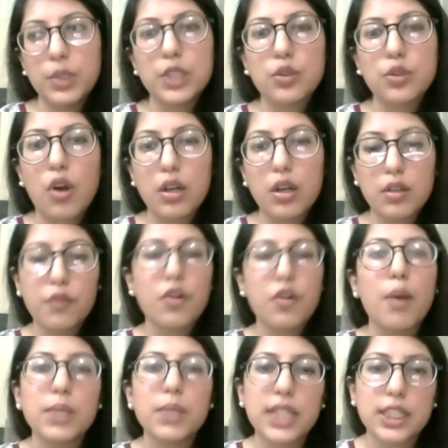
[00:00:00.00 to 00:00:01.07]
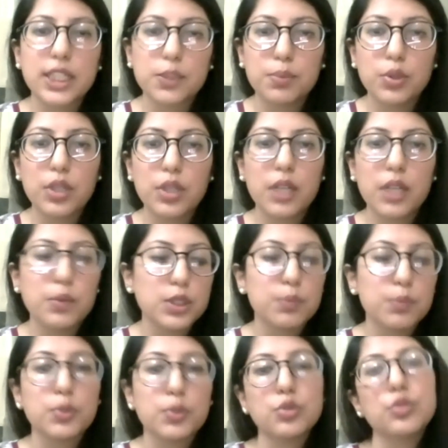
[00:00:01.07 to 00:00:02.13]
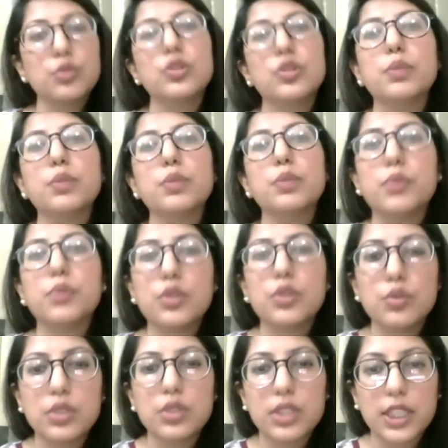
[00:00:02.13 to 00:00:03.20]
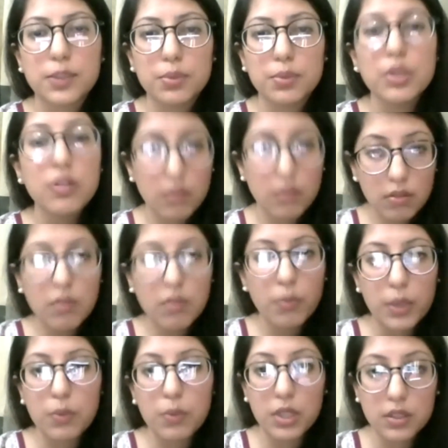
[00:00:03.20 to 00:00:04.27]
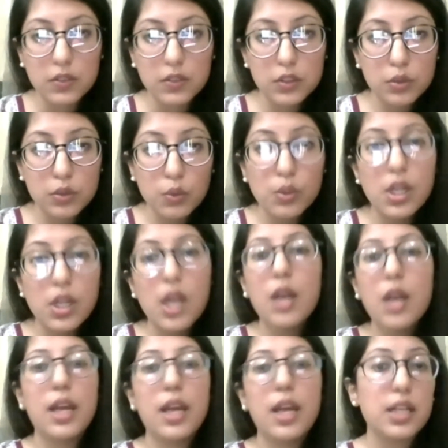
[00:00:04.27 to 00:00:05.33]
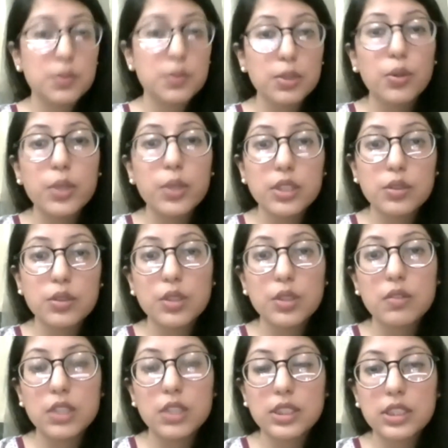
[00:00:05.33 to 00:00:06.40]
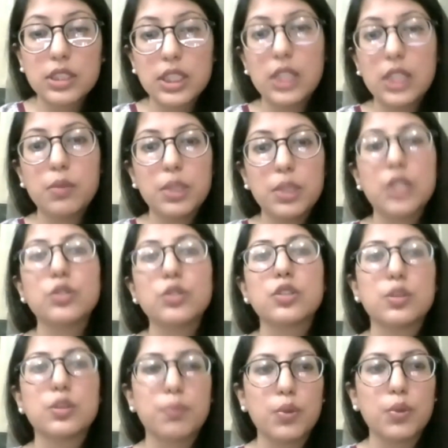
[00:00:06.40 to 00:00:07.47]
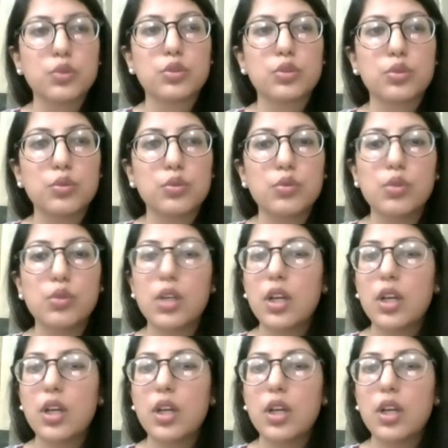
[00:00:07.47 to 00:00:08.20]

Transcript: taught from a textbook and we're supposed to reproduce a textbook when we are in school. And as we go in university, we are just supposed to